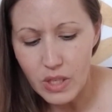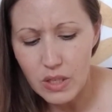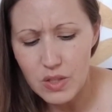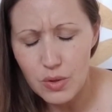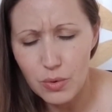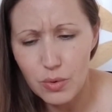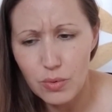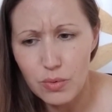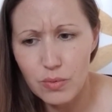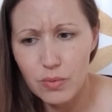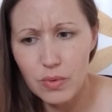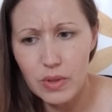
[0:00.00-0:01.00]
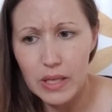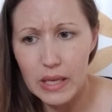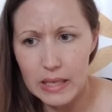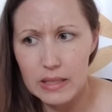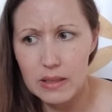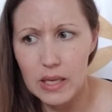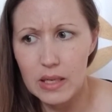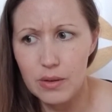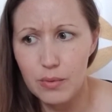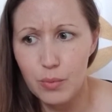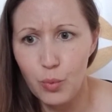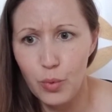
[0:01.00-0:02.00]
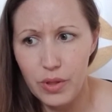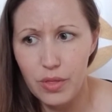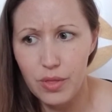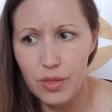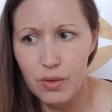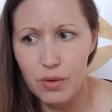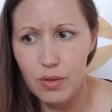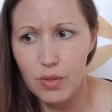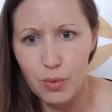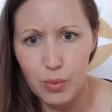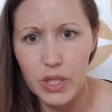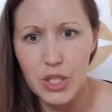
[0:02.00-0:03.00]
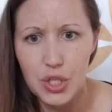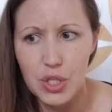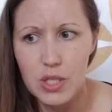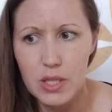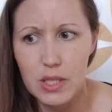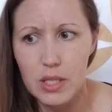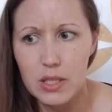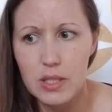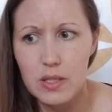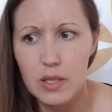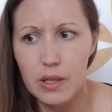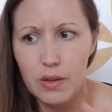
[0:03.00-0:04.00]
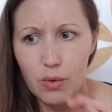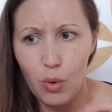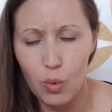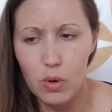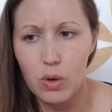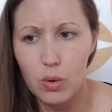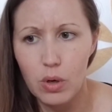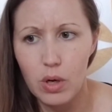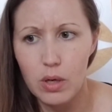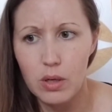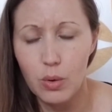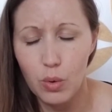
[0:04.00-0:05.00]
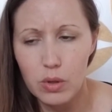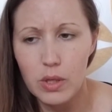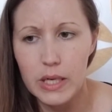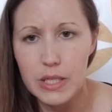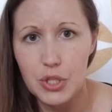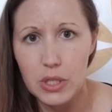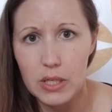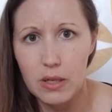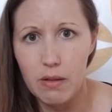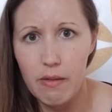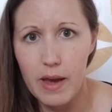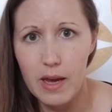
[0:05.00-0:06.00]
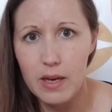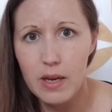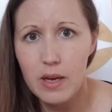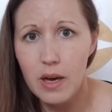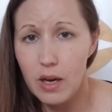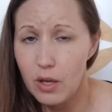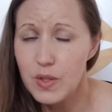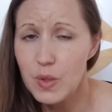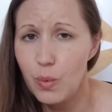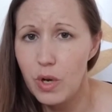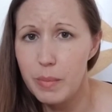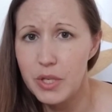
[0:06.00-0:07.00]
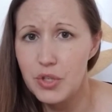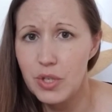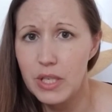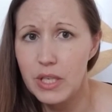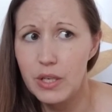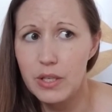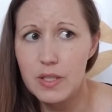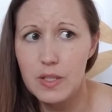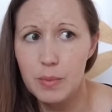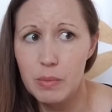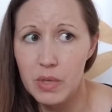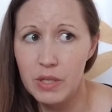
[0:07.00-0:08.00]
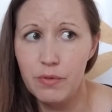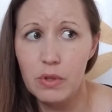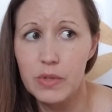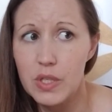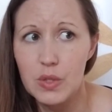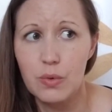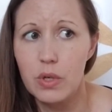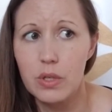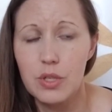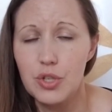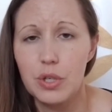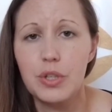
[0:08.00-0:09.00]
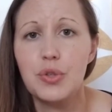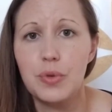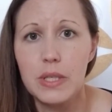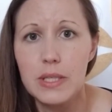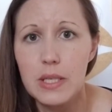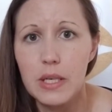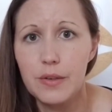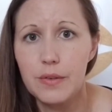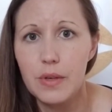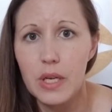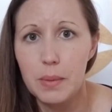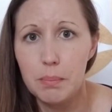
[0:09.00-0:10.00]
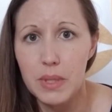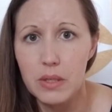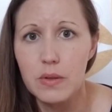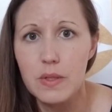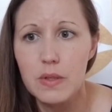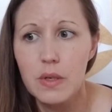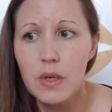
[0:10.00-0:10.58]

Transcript: so, and, and with the relation to this and or, uh, oral hygiene and all of that, I also want to mention here is to be mindful of also not to share drinks and, and meals.